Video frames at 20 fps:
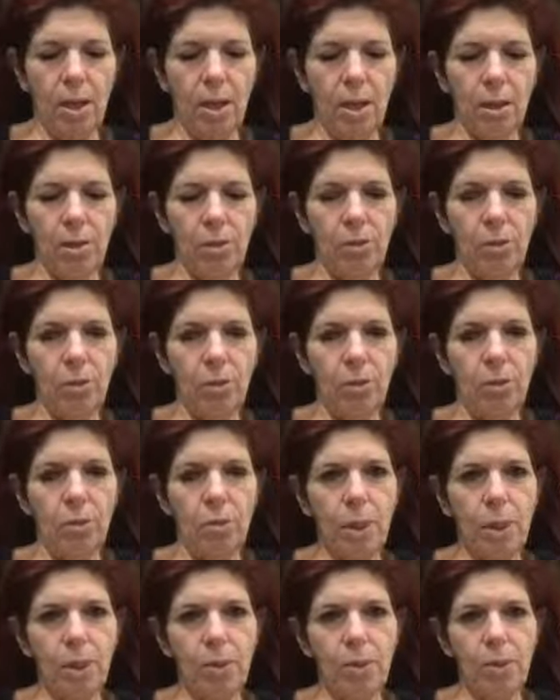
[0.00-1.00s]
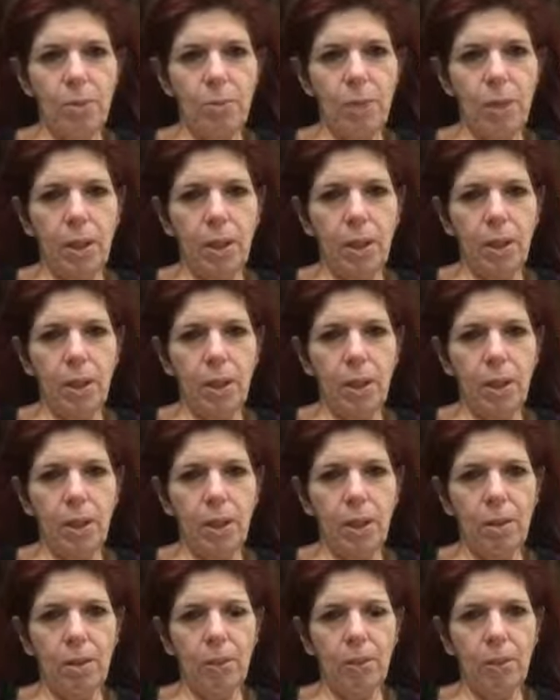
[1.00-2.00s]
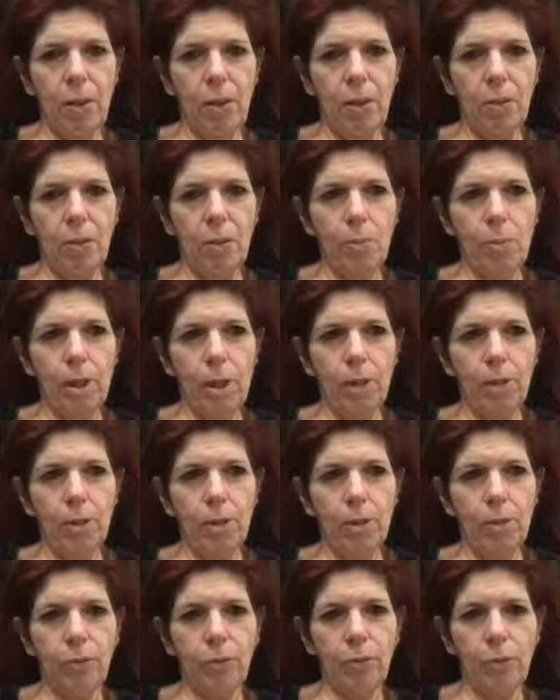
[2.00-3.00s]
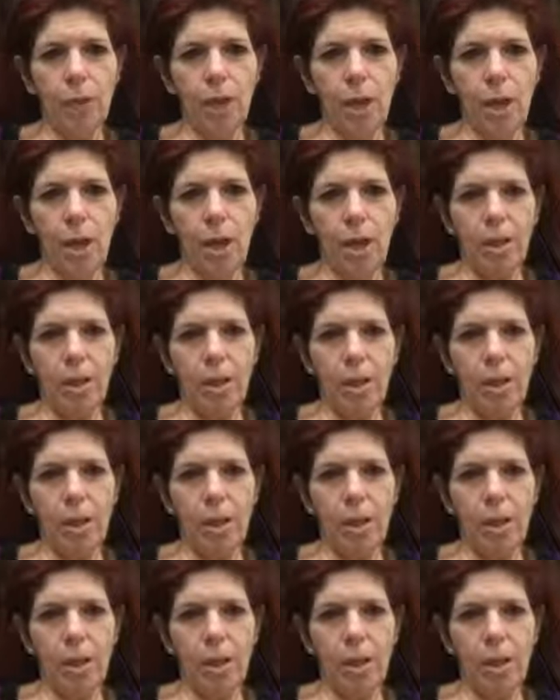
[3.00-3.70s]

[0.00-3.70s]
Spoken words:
this was meant to be. I remodeled it for God.